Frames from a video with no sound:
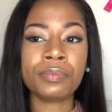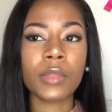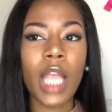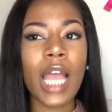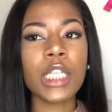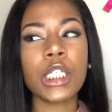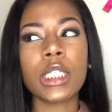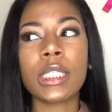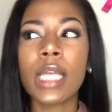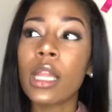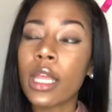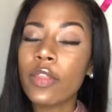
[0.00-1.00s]
I just
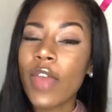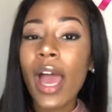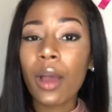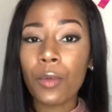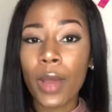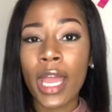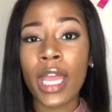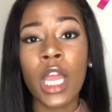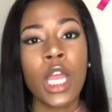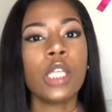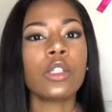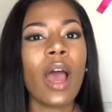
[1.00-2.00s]
sell it that way.
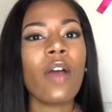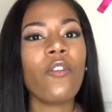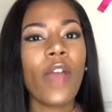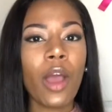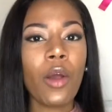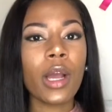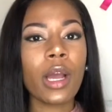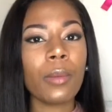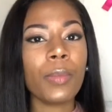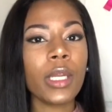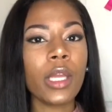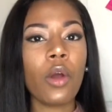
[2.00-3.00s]
So I found a
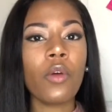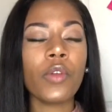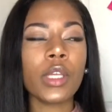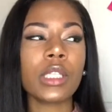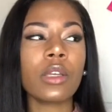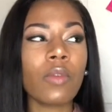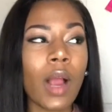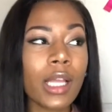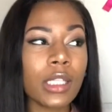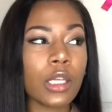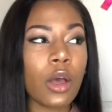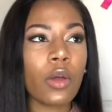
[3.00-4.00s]
company over in
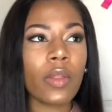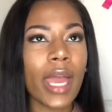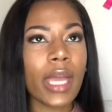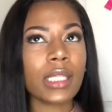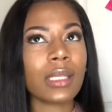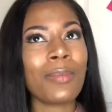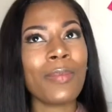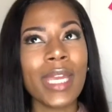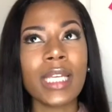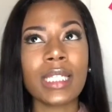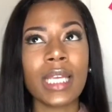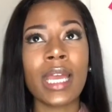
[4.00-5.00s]
Toronto that is
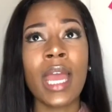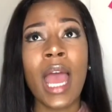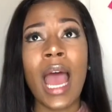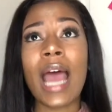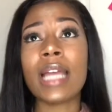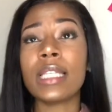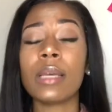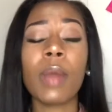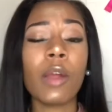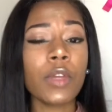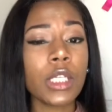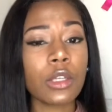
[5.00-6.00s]
amazing. I did my
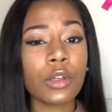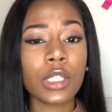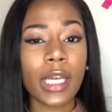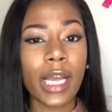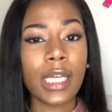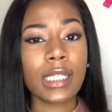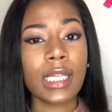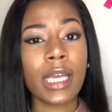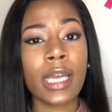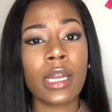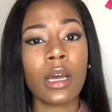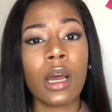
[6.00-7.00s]
research, like I
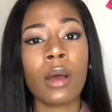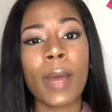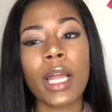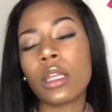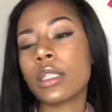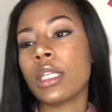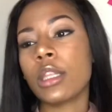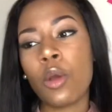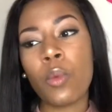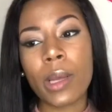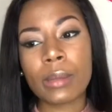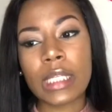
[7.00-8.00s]
said. I looked at their
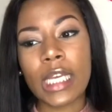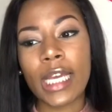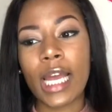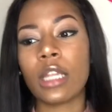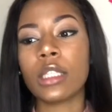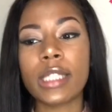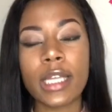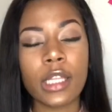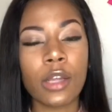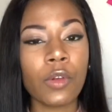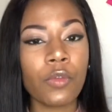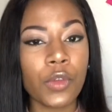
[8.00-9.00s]
website, I looked at
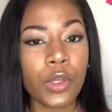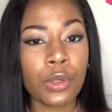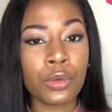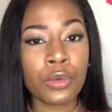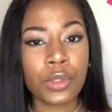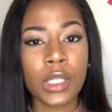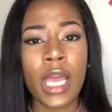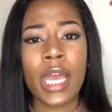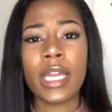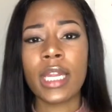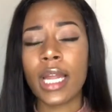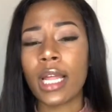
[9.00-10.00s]
their reviews,
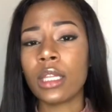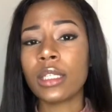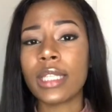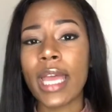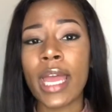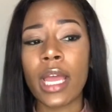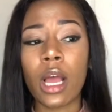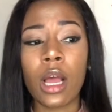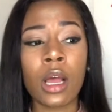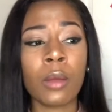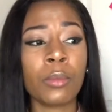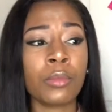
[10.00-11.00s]
and then I looked at
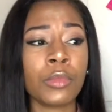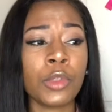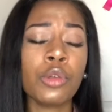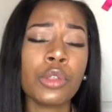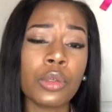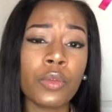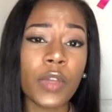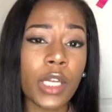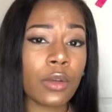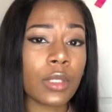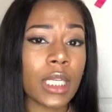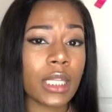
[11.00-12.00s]
YouTube
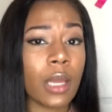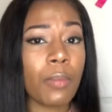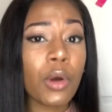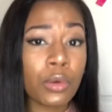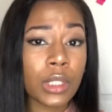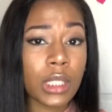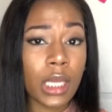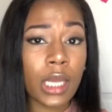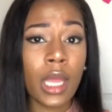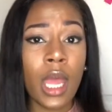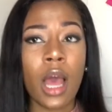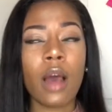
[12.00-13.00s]
videos that they
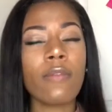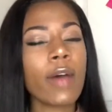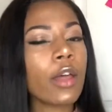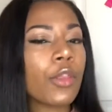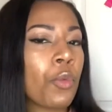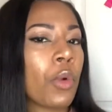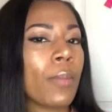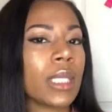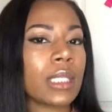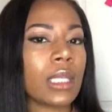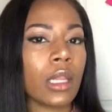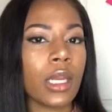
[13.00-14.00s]
posted of other
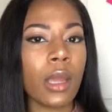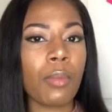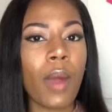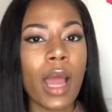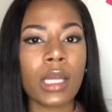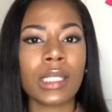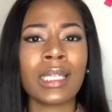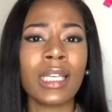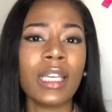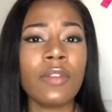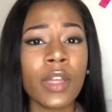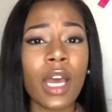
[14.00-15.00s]
women selling their products
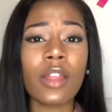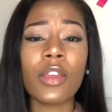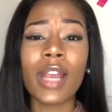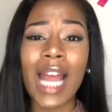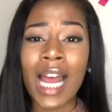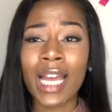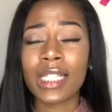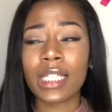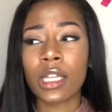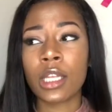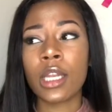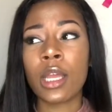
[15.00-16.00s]
and even other guys
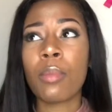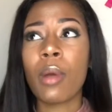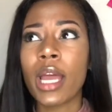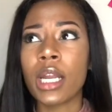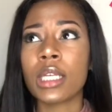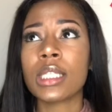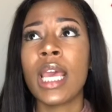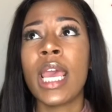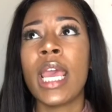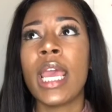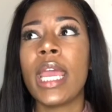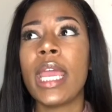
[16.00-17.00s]
selling their products.
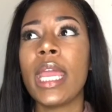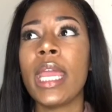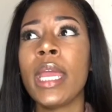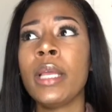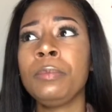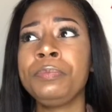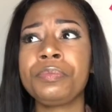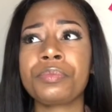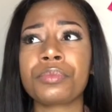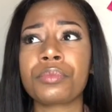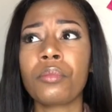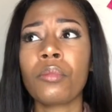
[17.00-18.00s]
And
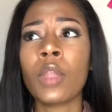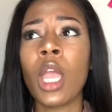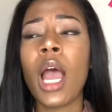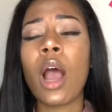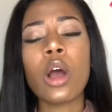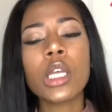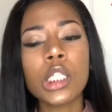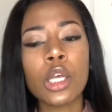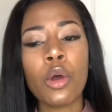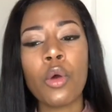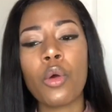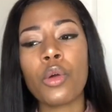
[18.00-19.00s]
I
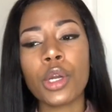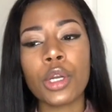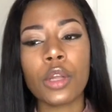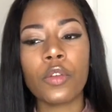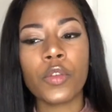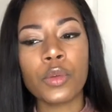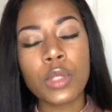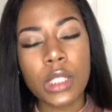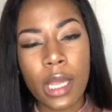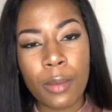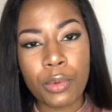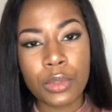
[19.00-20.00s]
also ordered a few
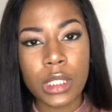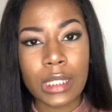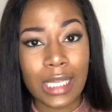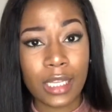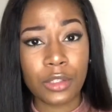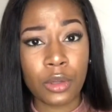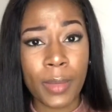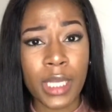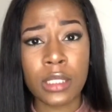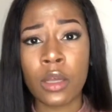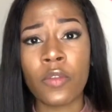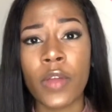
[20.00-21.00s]
samples to test on
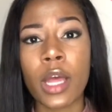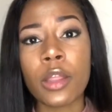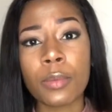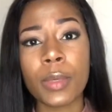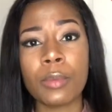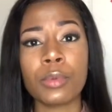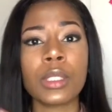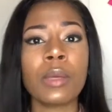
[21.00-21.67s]
myself and other people to